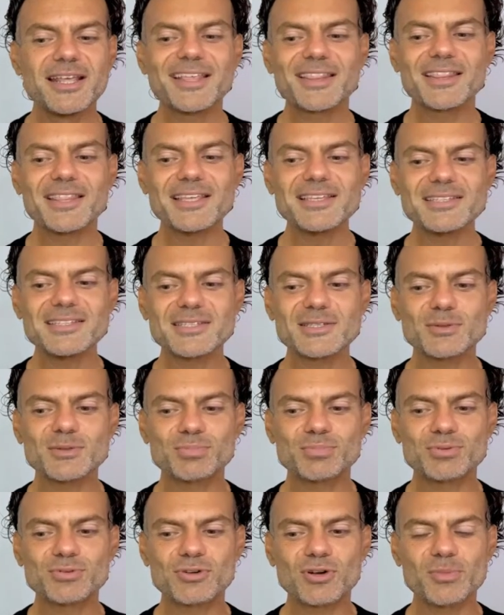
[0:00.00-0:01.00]
This
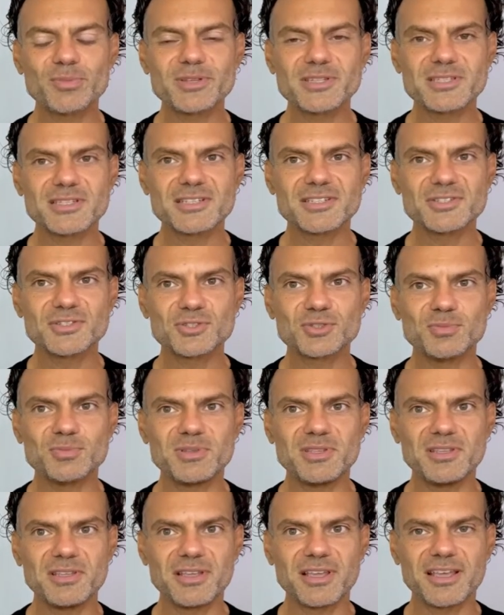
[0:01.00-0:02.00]
promises to
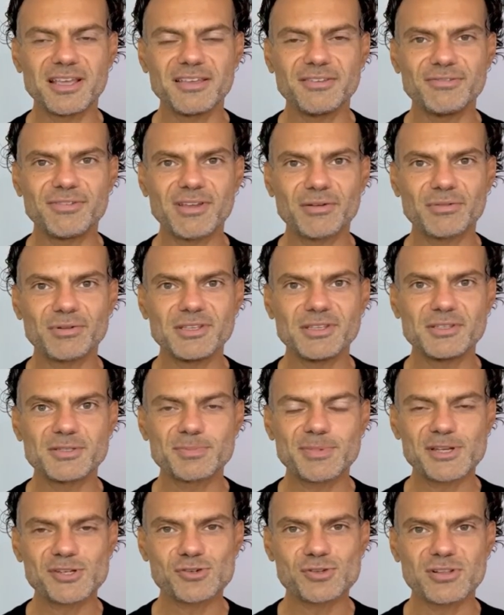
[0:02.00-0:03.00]
be a very
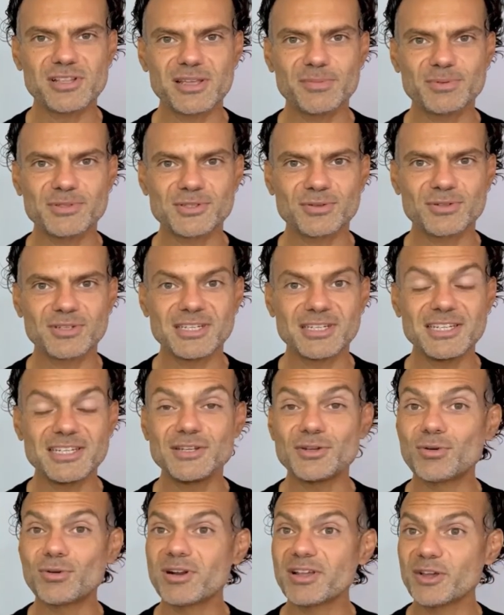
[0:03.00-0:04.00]
special episode indeed,
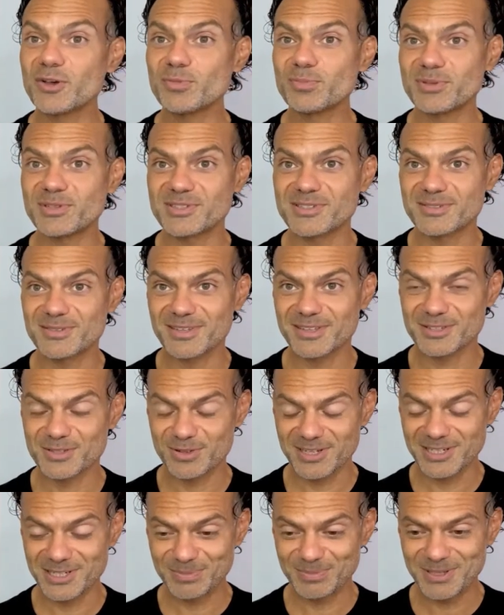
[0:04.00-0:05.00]
or I hope it's, it's
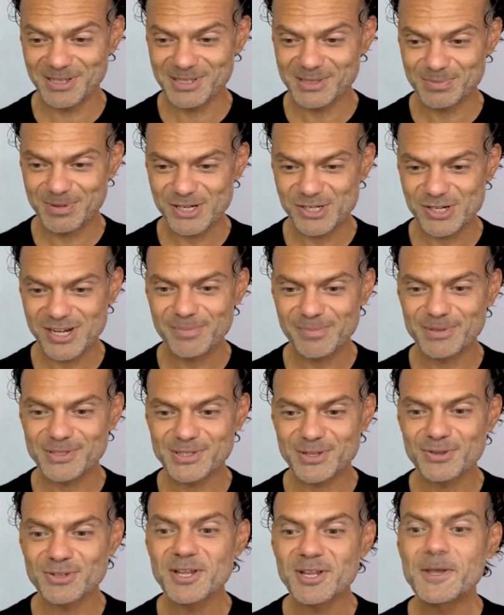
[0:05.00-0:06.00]
going to be a special
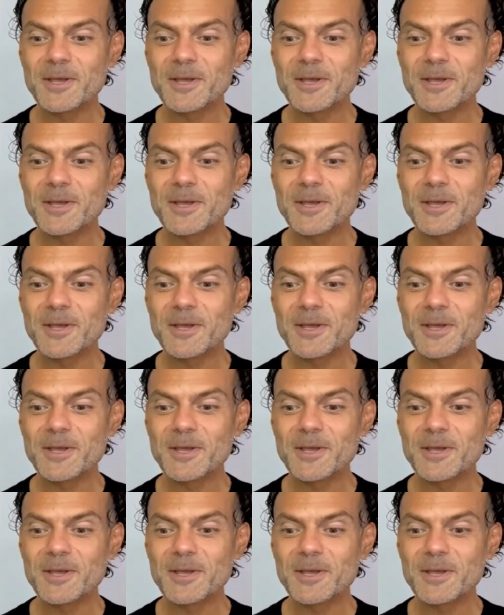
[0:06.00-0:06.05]
episode.